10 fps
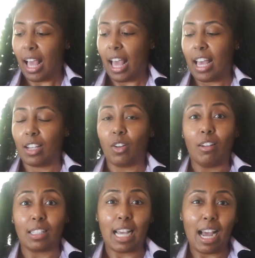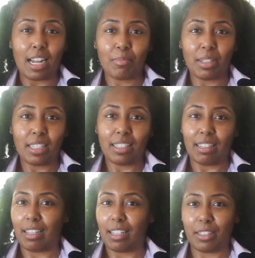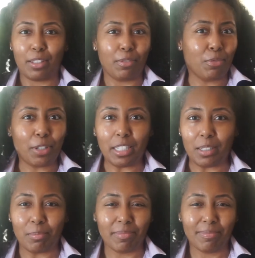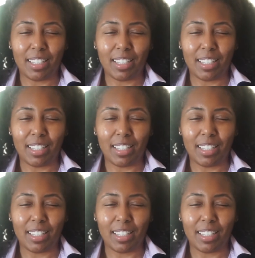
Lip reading: And autonomy is freedom.